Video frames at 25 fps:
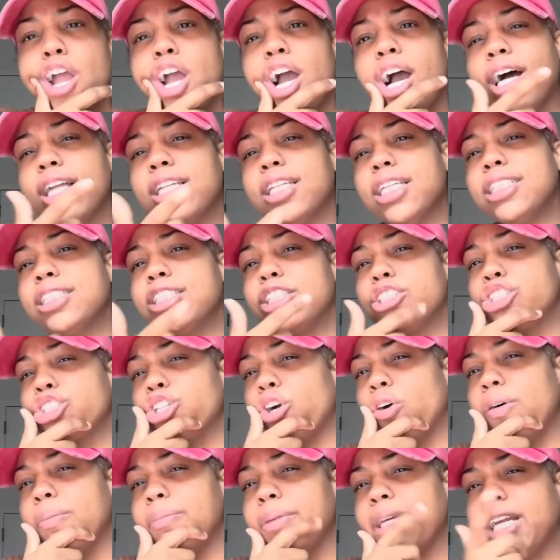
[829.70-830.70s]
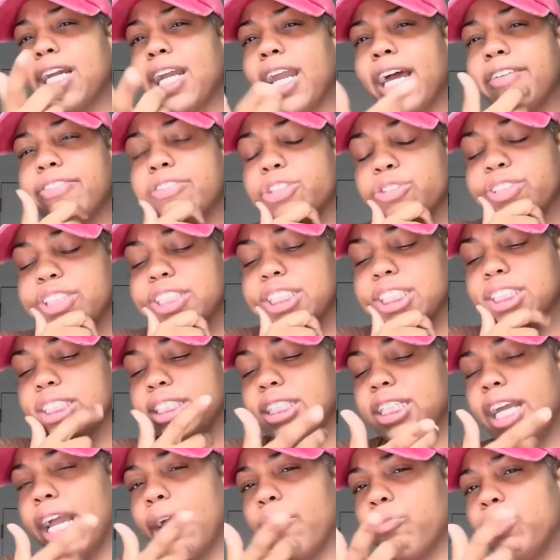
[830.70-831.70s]
Alyssa's showing me the Life
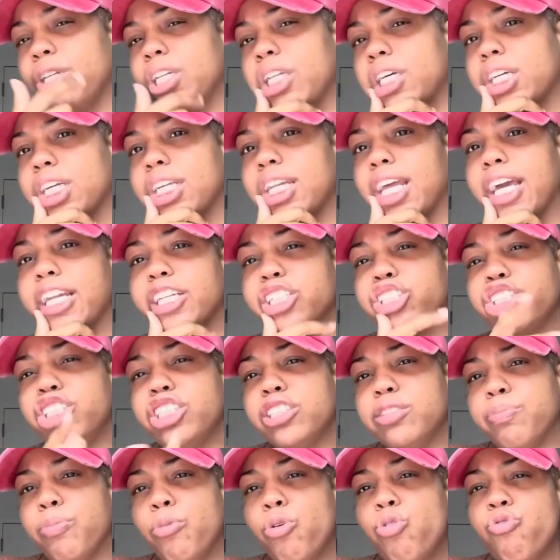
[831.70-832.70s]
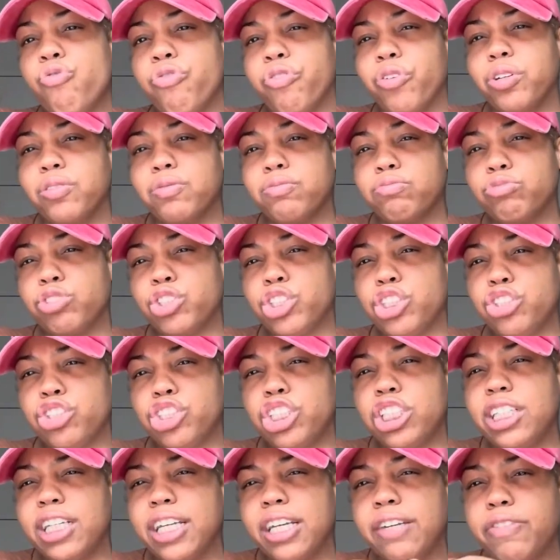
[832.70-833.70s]
360 app. We looking at it. She's moving. She
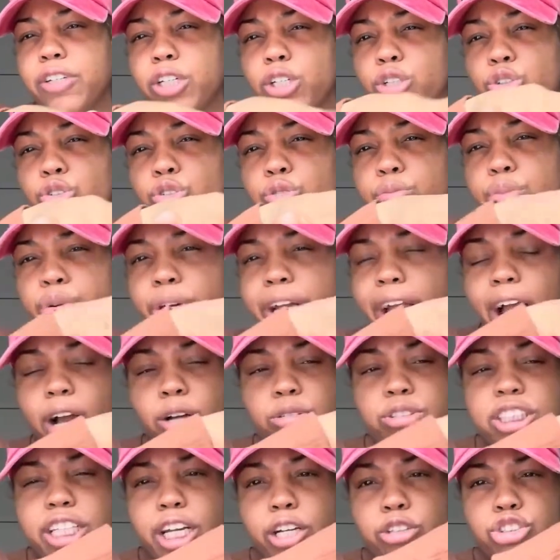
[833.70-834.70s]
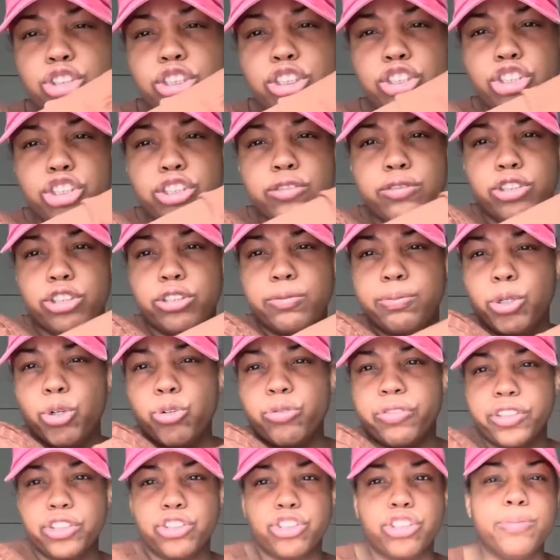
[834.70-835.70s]
leaving the little boy house now. She
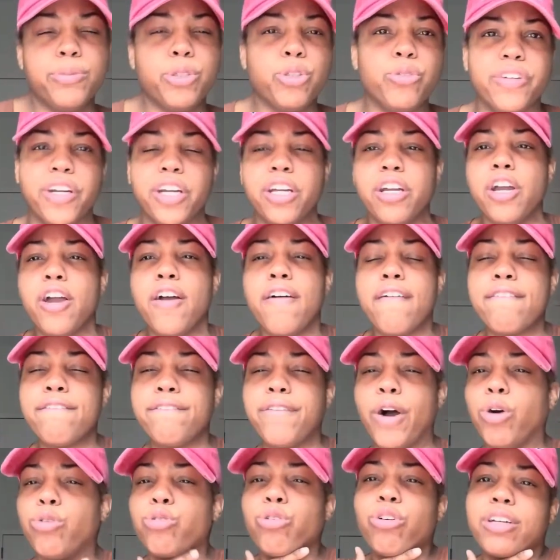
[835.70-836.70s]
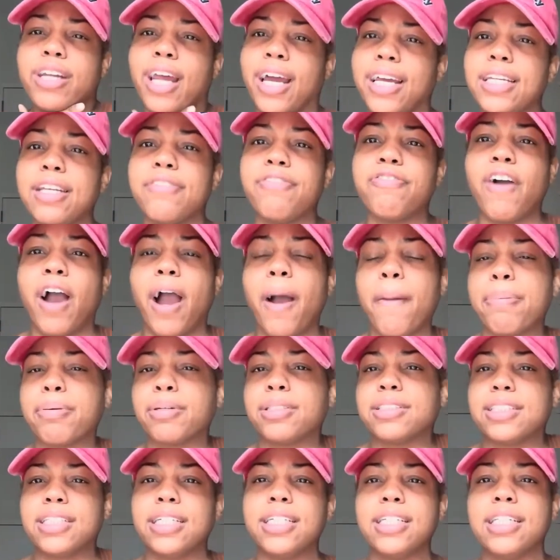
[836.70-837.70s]
moving. Phone on
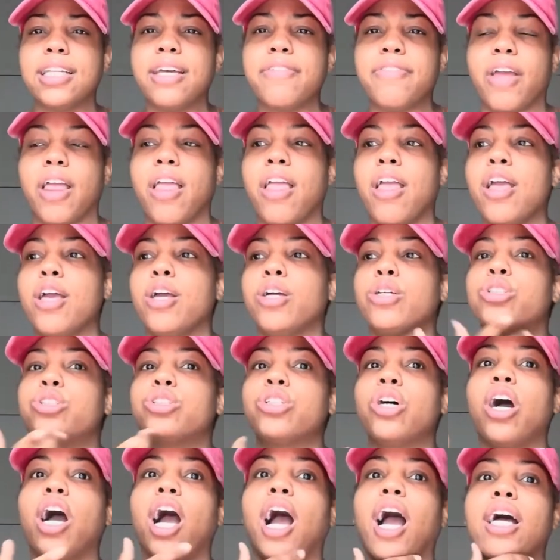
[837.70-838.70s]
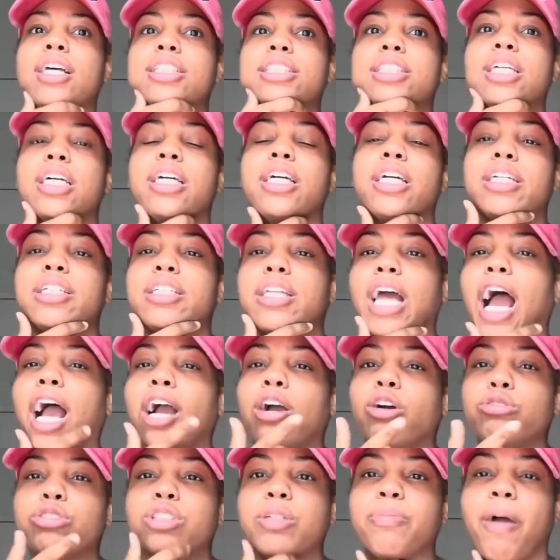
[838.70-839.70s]
95% living. So I said, I
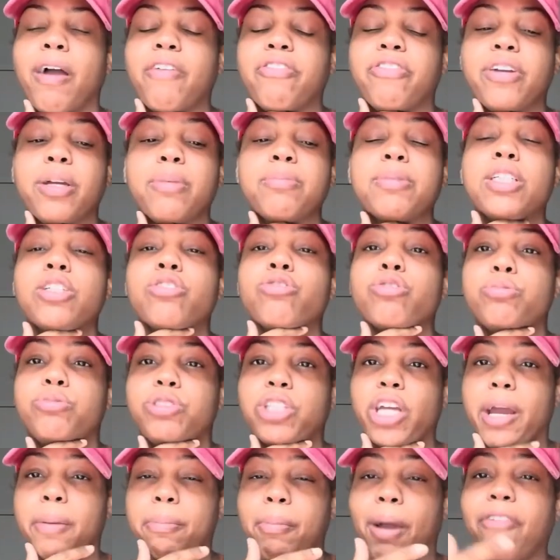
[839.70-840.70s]
go to my family group chat.